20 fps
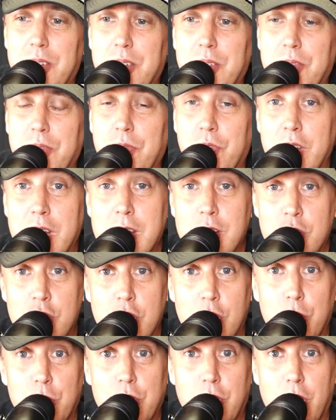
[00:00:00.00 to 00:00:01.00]
V
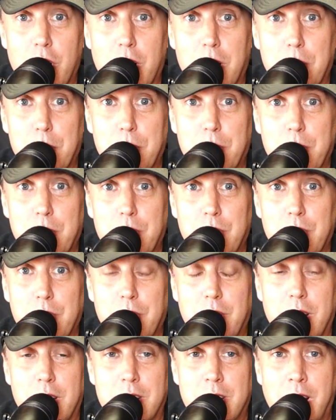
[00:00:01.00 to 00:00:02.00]
shows up,
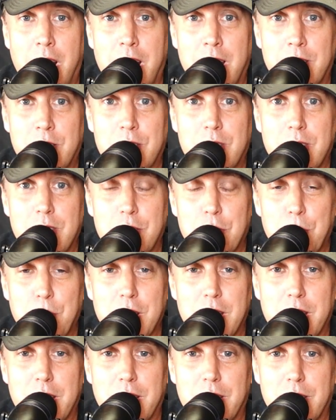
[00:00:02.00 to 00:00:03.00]
attacks these
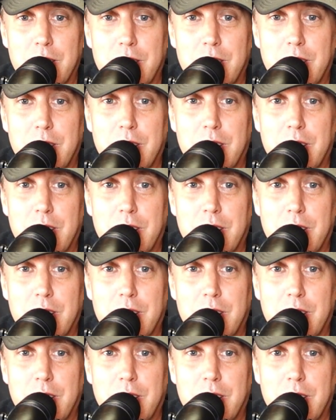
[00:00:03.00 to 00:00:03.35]
men,